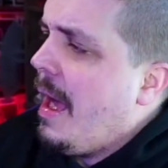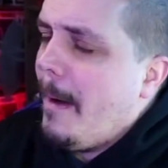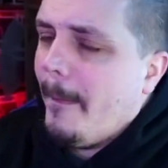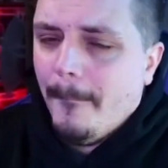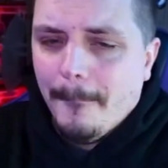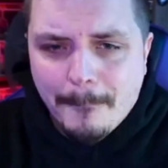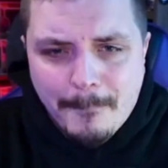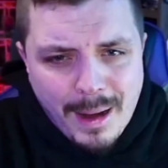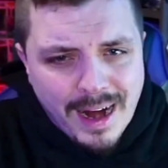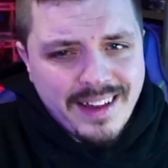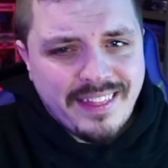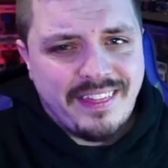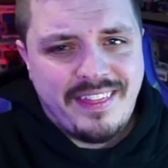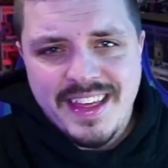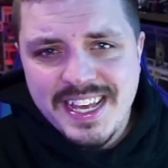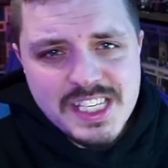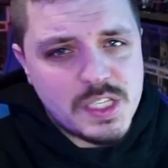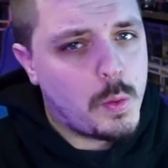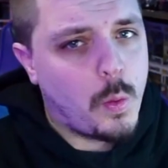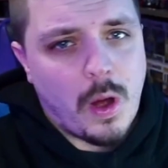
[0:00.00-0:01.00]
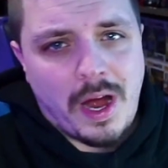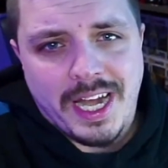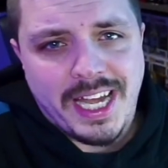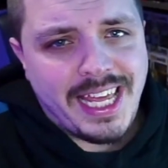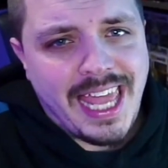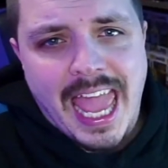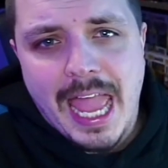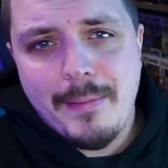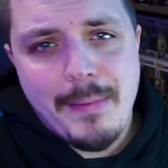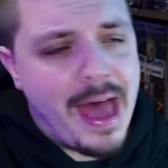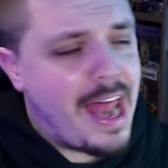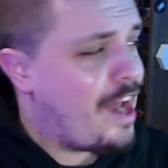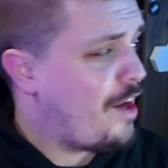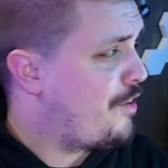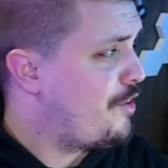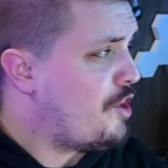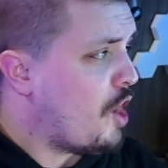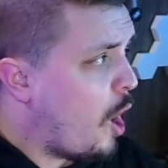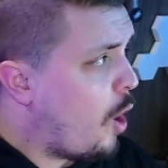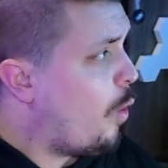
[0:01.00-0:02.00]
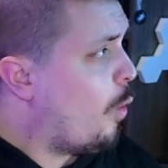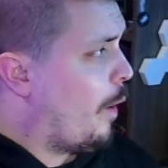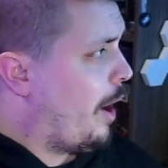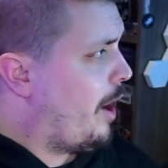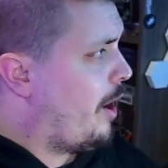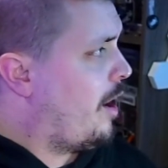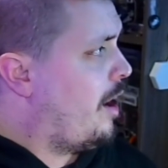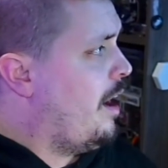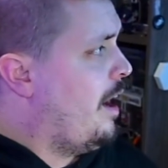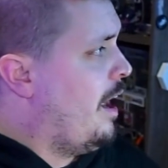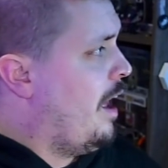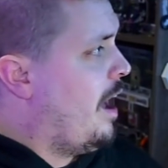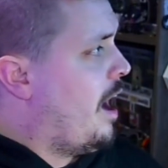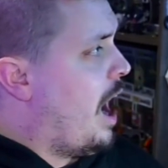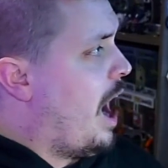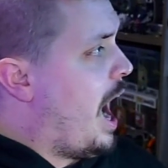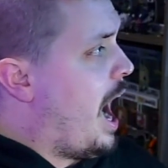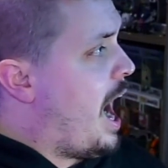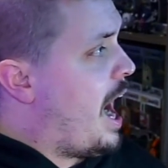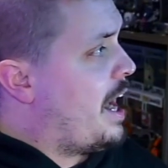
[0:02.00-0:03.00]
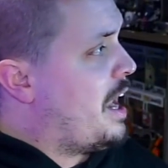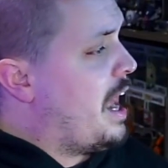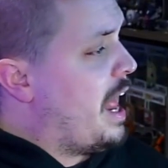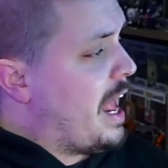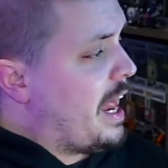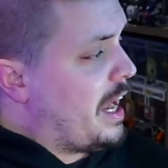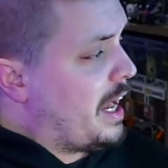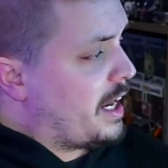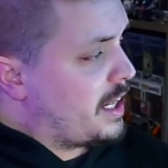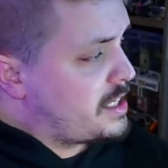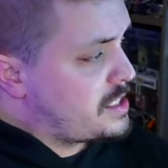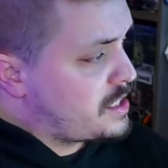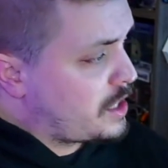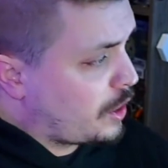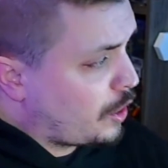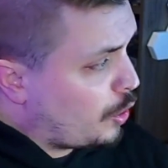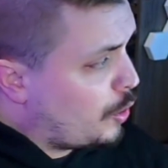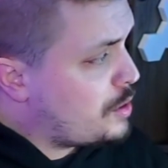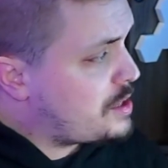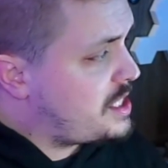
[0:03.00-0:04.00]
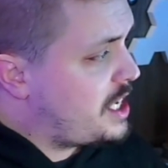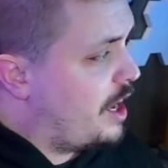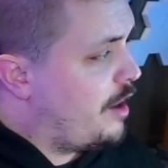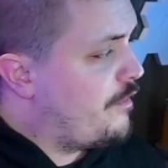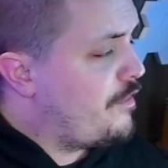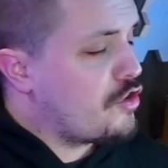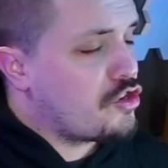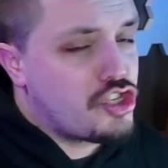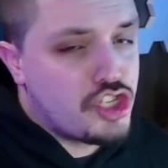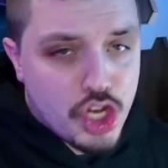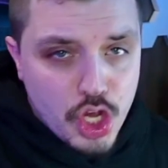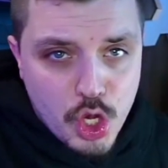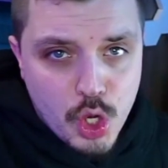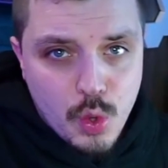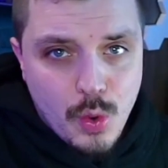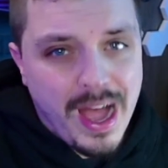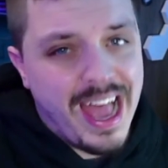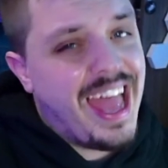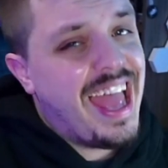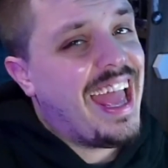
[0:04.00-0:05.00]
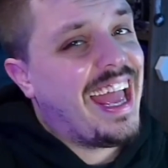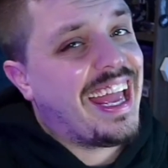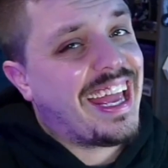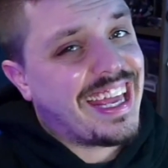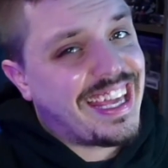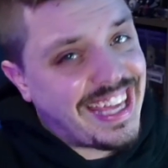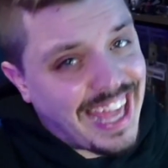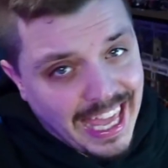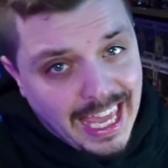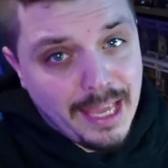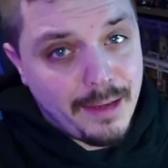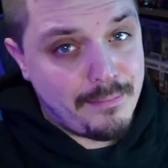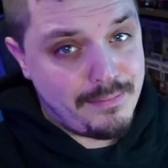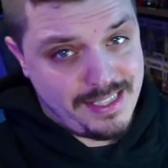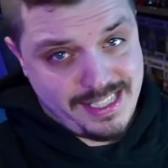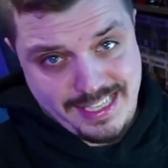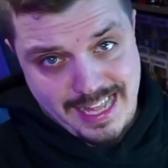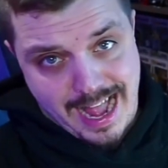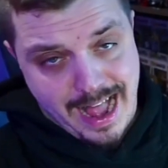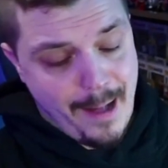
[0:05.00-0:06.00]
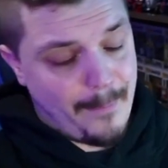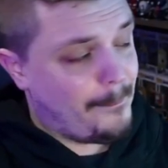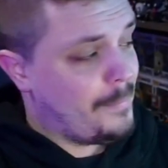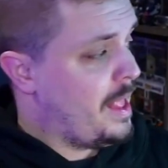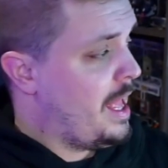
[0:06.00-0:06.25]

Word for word: But this one came out of nowhere on an exclusive to GameStop.